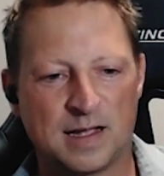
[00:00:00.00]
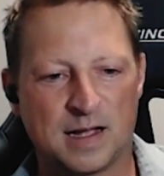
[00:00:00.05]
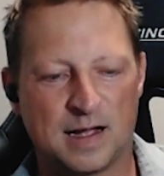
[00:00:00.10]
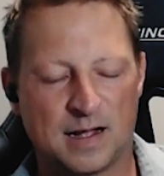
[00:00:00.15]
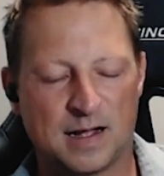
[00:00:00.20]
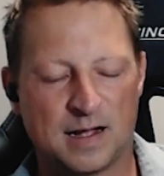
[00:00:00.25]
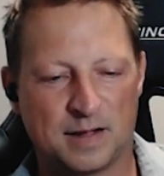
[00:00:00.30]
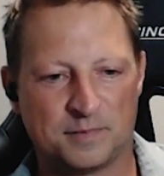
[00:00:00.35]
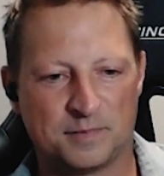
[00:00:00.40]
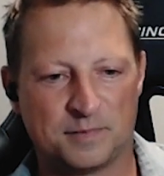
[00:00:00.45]

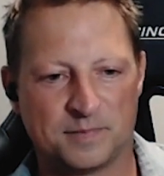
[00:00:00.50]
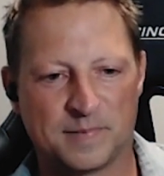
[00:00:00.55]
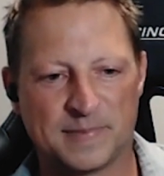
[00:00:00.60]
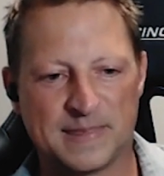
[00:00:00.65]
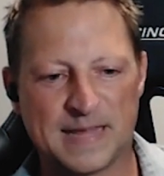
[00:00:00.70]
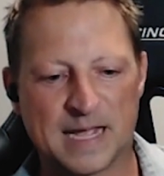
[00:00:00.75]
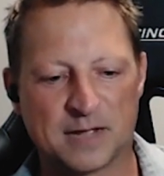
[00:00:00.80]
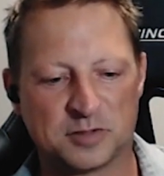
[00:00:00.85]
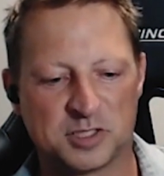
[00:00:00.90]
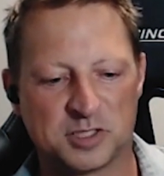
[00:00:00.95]
Um,
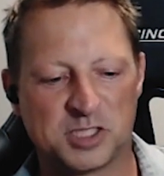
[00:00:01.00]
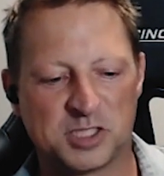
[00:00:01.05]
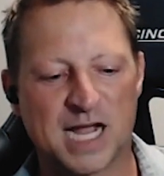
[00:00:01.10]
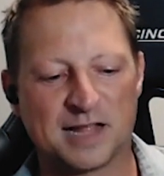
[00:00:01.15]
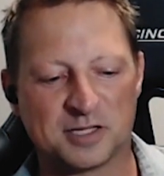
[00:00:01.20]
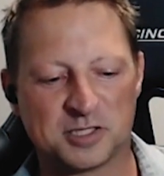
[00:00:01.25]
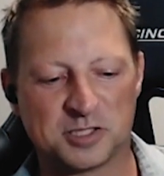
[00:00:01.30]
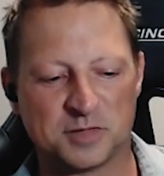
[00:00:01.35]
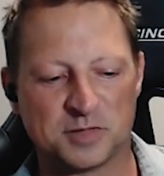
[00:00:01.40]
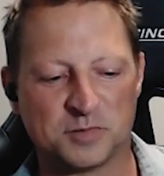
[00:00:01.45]
now to
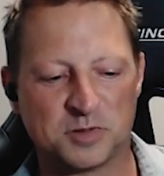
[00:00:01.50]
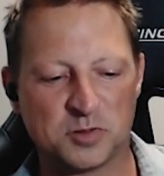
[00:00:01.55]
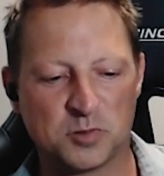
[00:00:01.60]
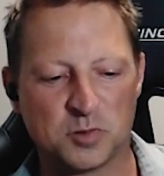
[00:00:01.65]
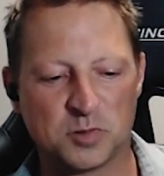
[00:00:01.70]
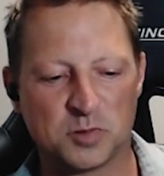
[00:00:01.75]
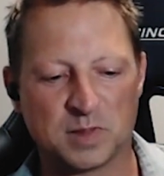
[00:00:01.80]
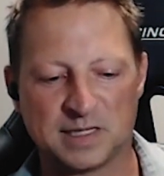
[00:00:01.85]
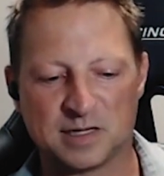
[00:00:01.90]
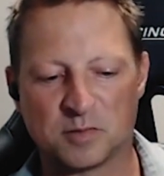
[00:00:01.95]
challenge them to
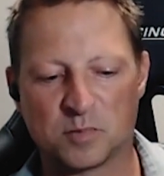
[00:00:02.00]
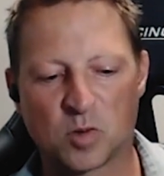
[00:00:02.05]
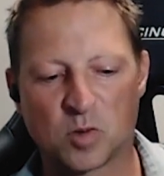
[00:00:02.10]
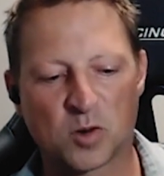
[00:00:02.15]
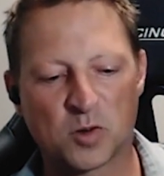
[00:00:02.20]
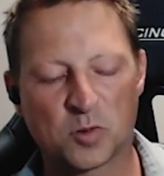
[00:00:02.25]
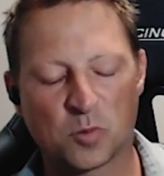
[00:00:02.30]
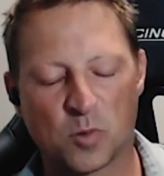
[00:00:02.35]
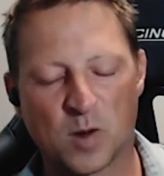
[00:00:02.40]
do the leaderboard,